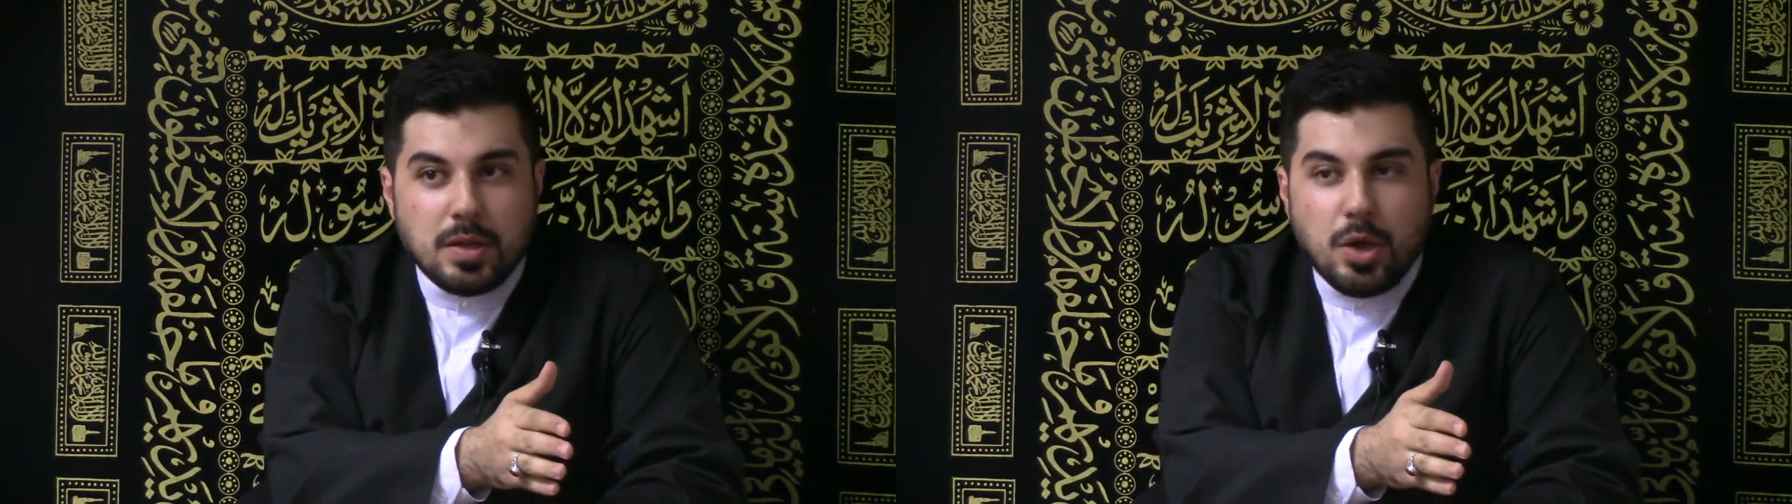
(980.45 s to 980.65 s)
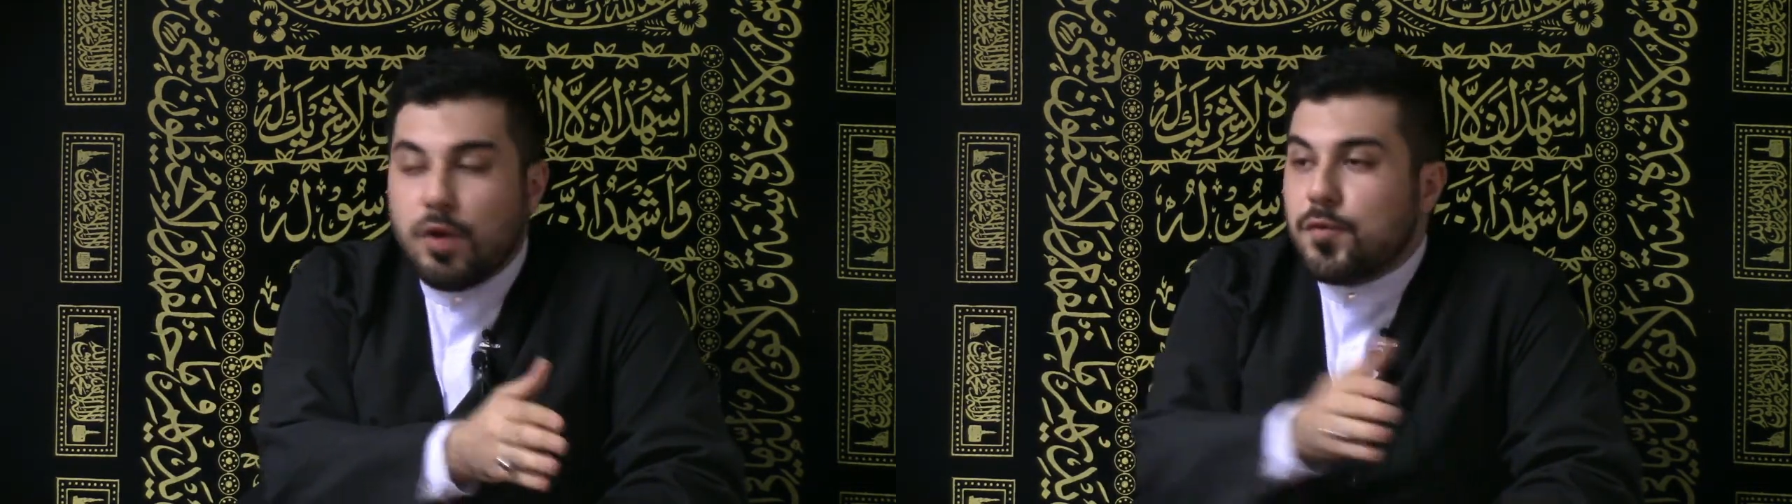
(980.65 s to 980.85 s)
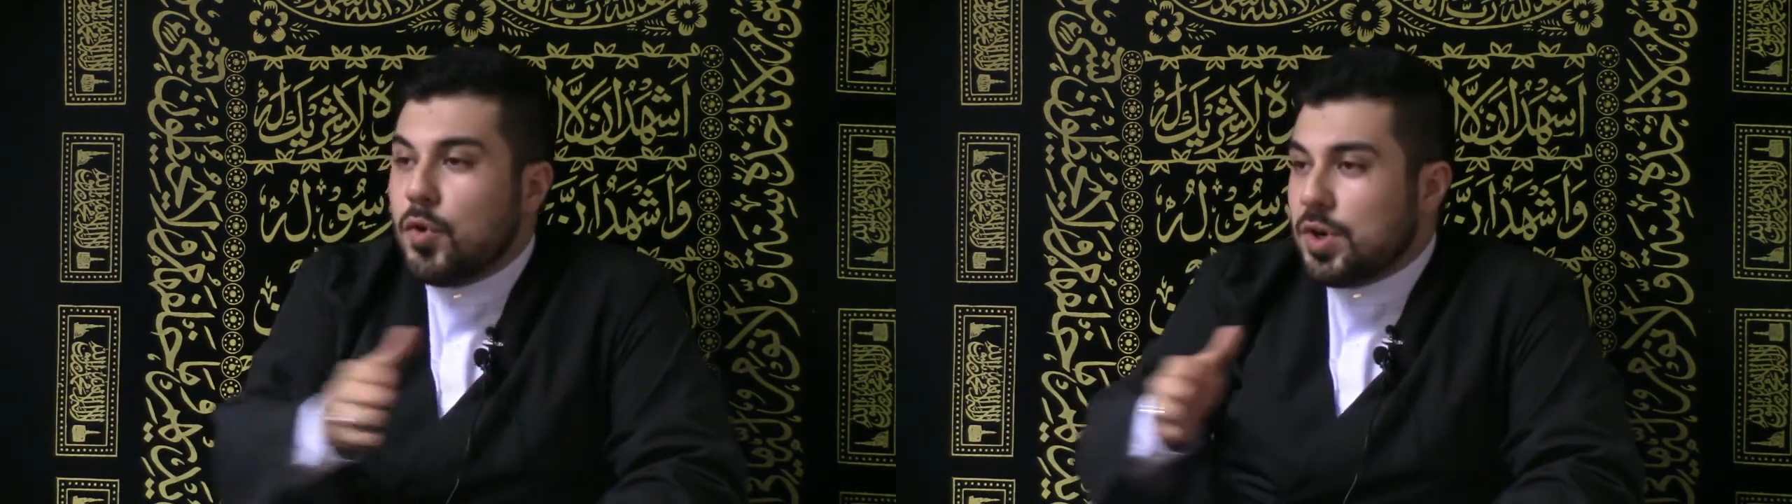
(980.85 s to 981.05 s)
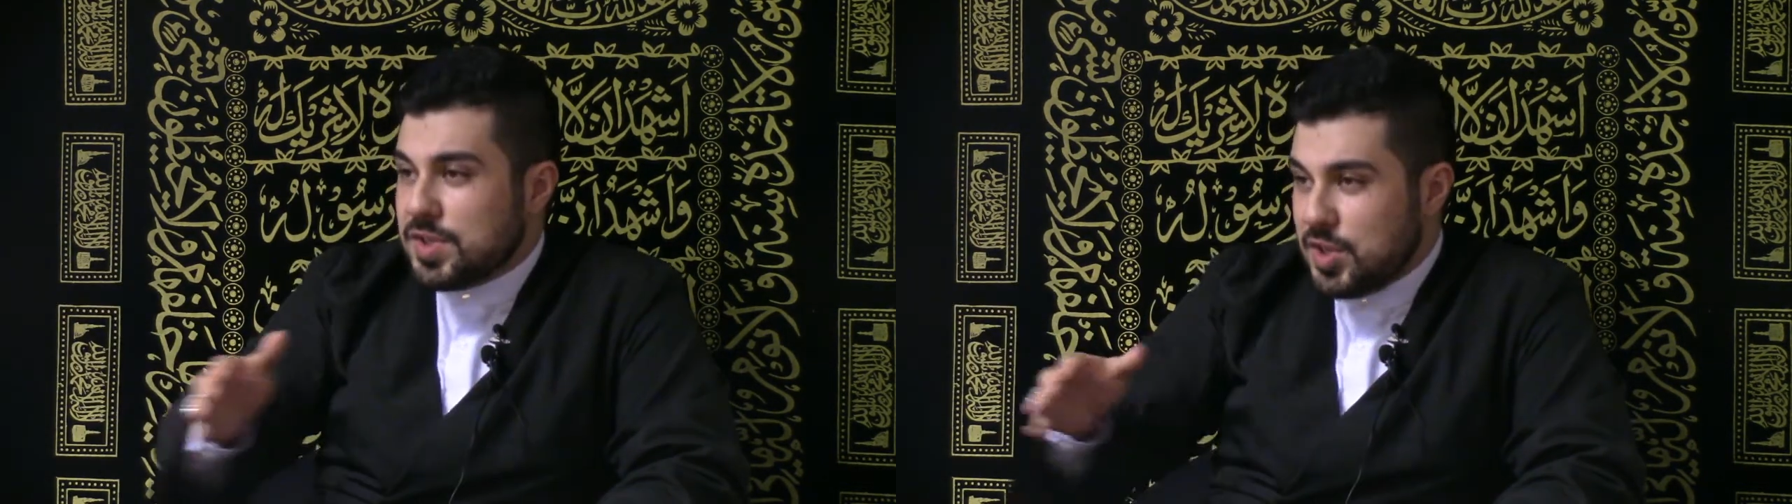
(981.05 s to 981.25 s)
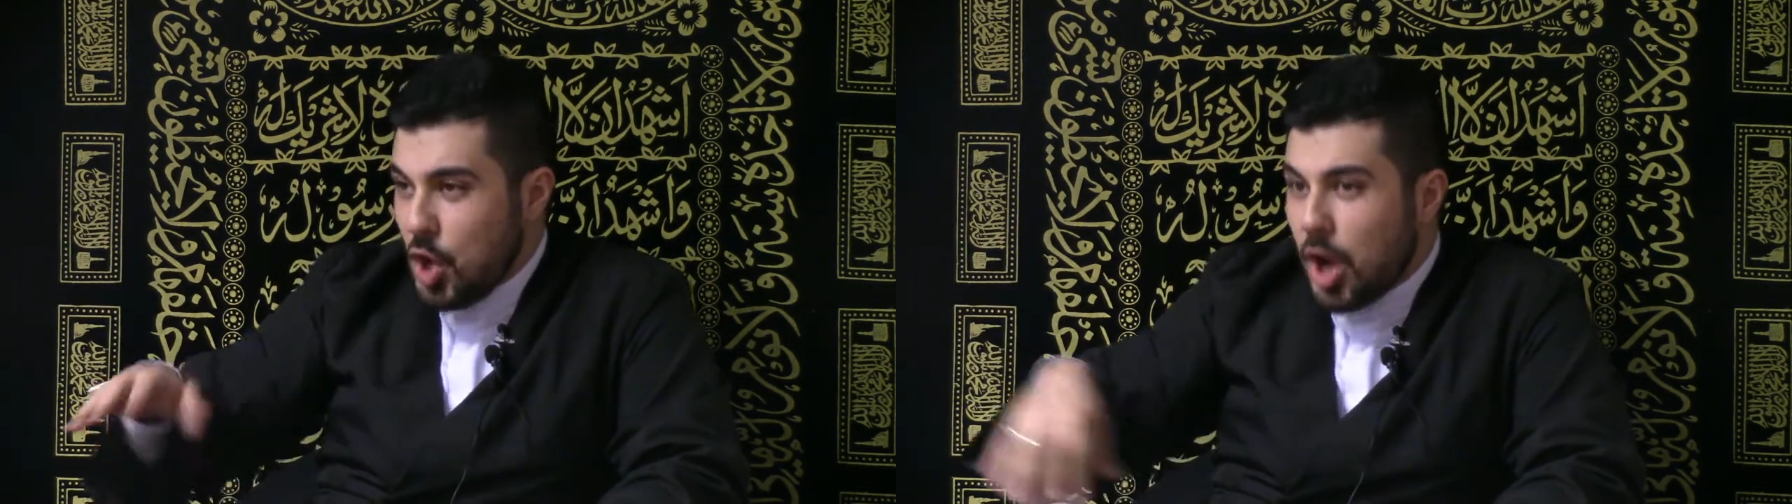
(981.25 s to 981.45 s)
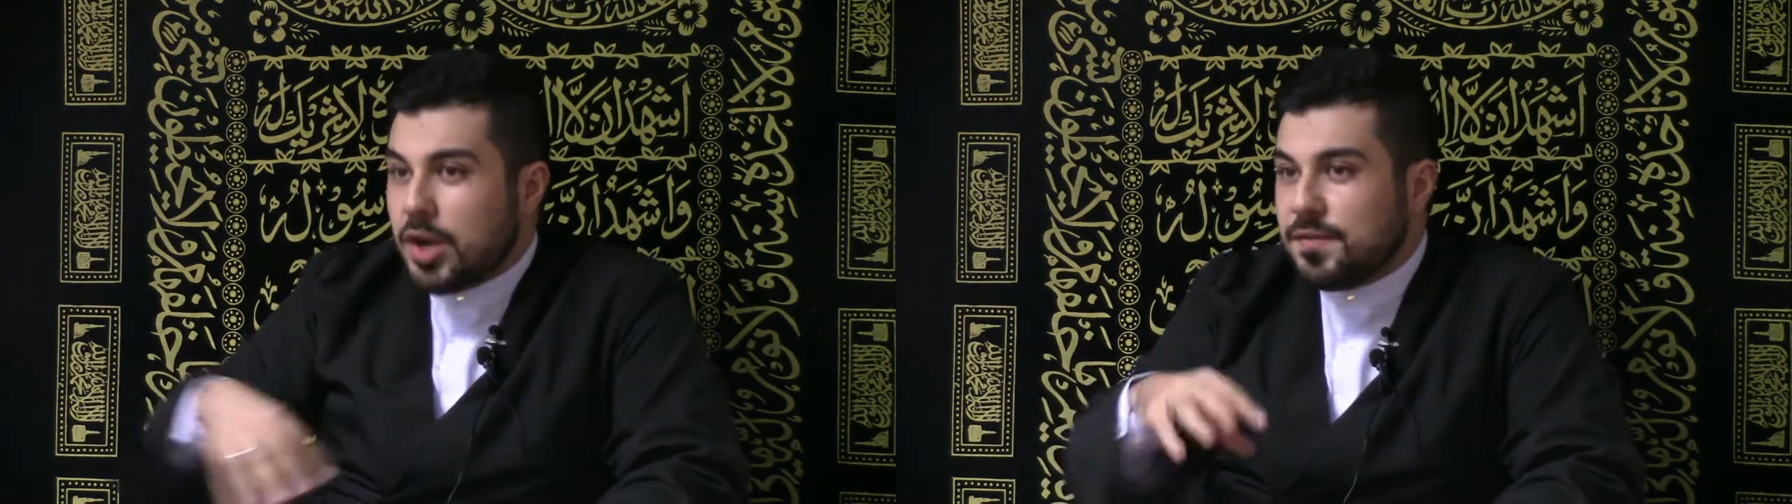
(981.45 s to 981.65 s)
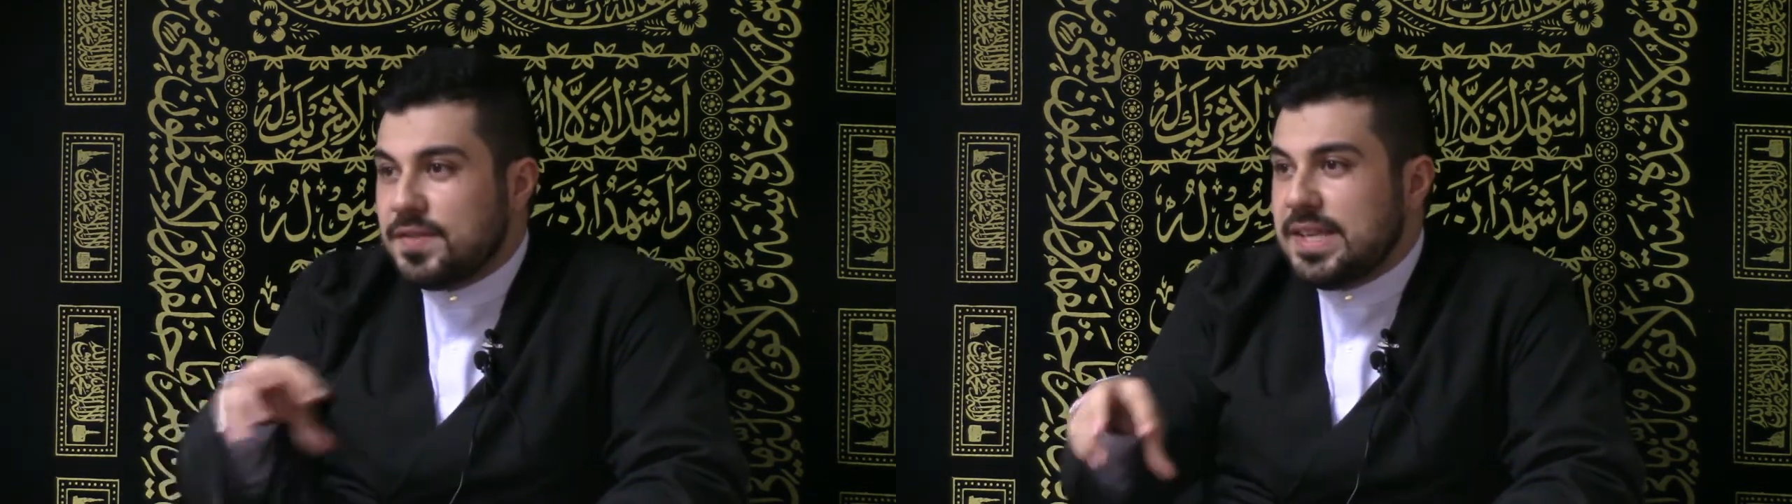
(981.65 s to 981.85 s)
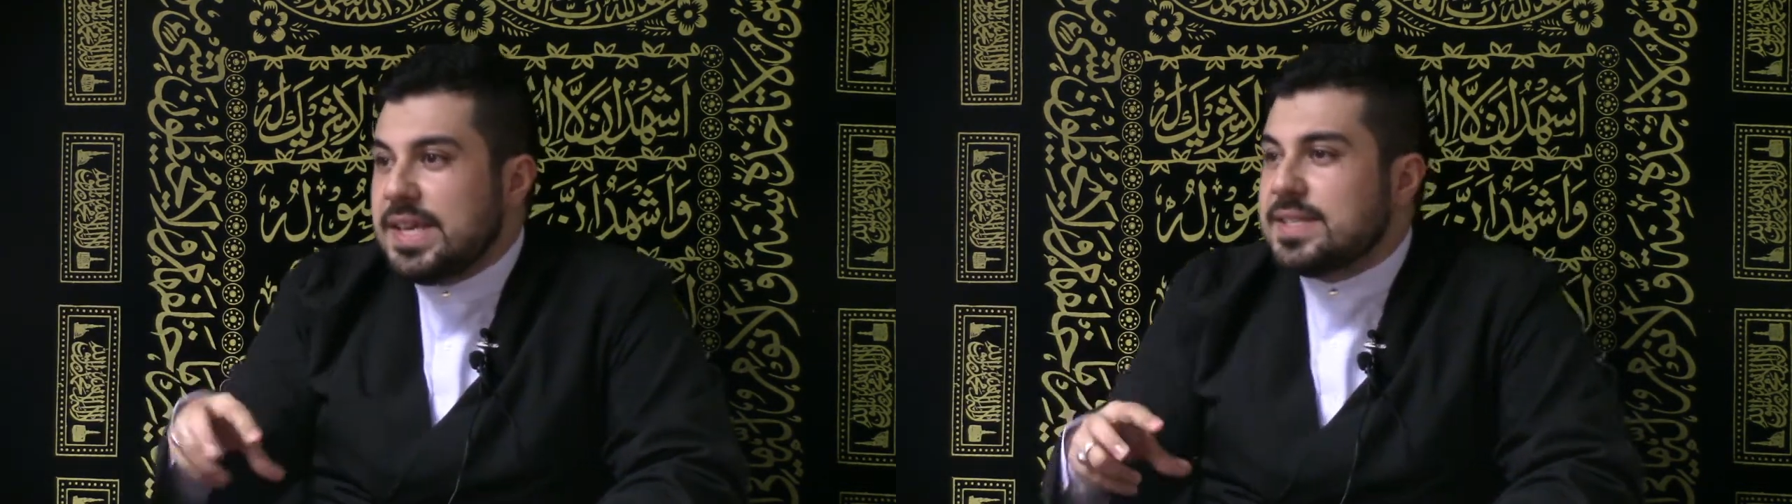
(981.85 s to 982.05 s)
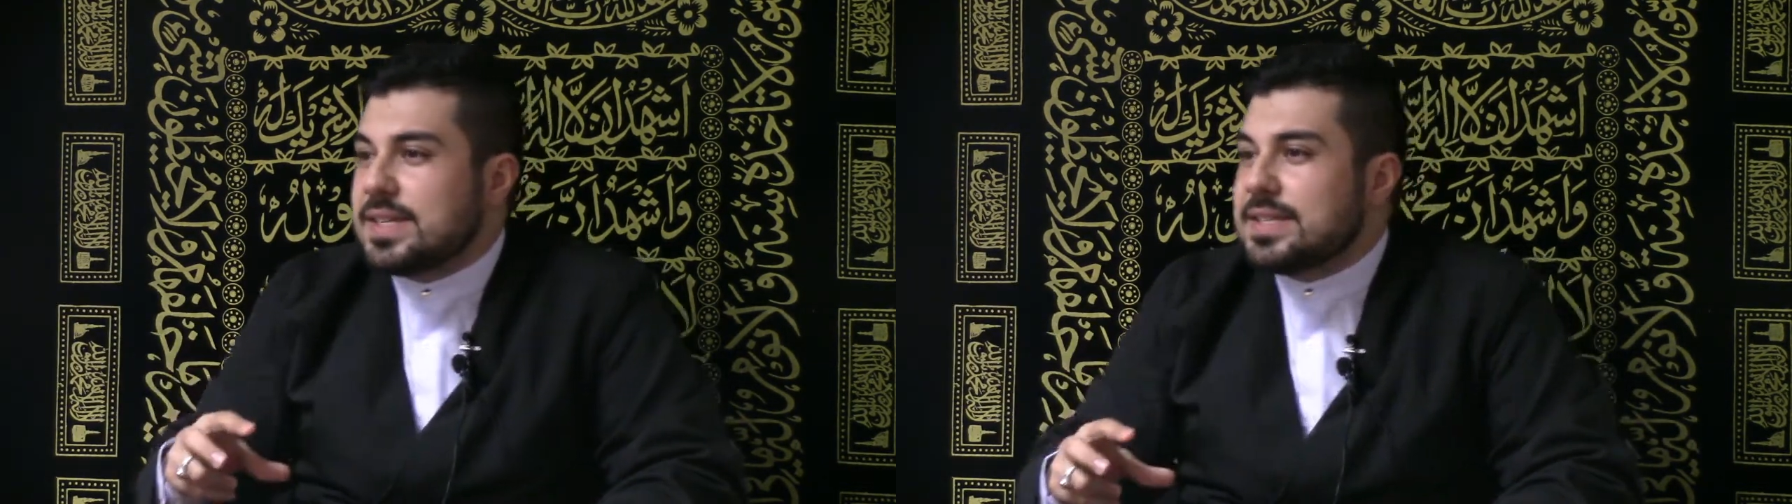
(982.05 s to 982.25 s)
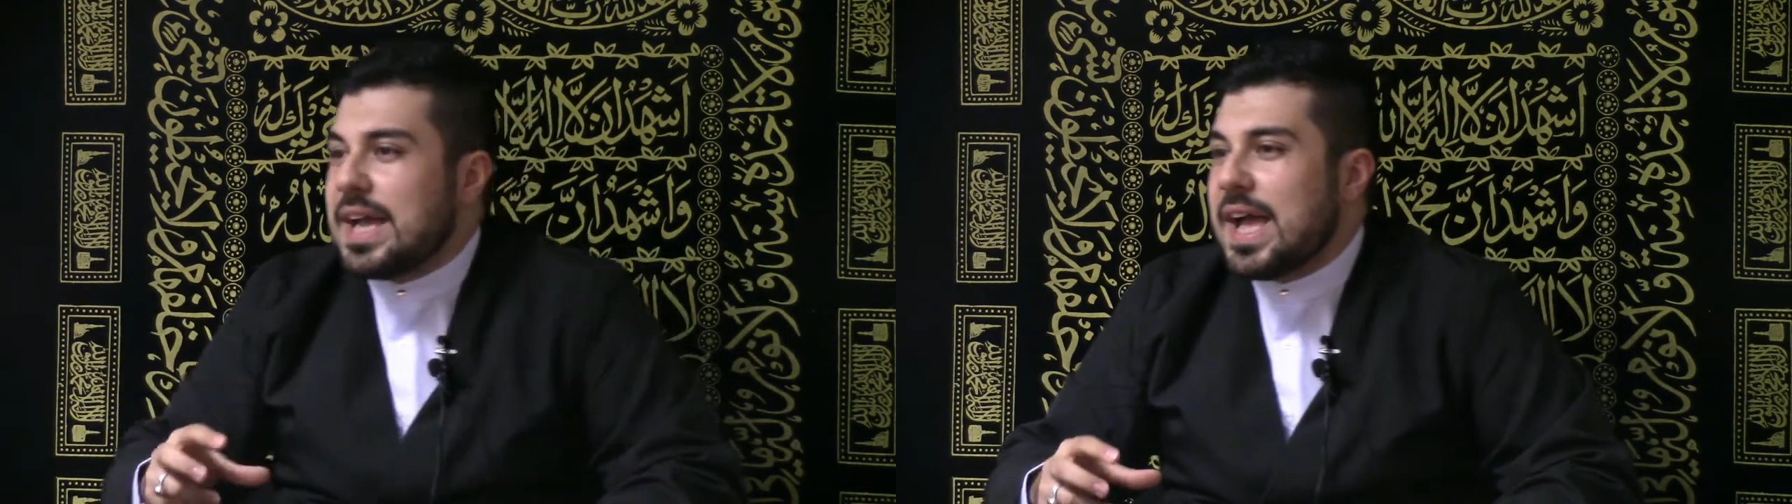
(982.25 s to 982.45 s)
Of course, none of these
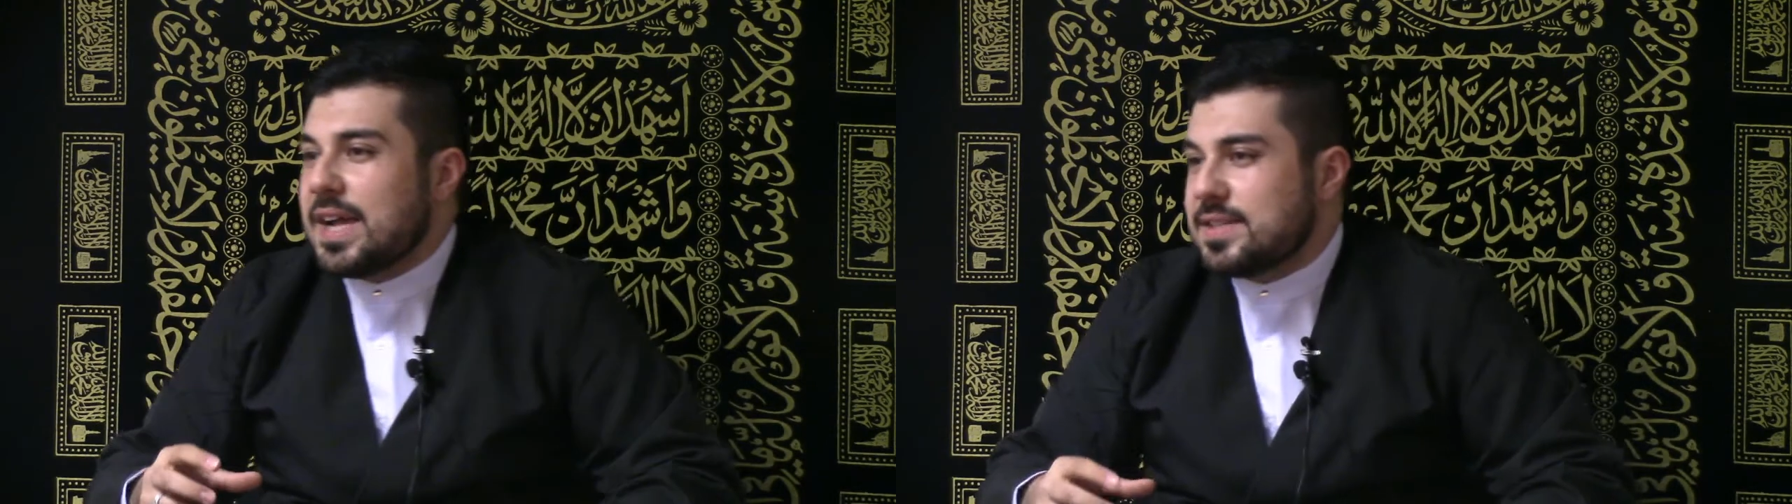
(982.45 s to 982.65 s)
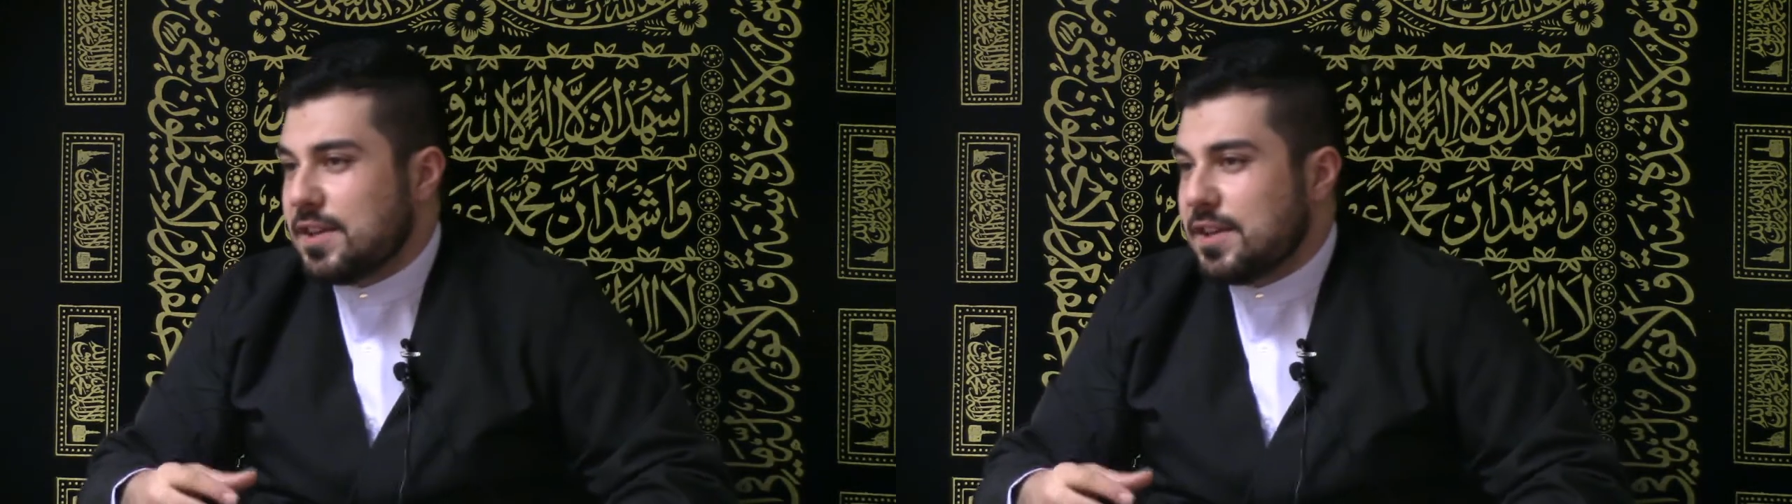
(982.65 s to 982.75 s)
attacks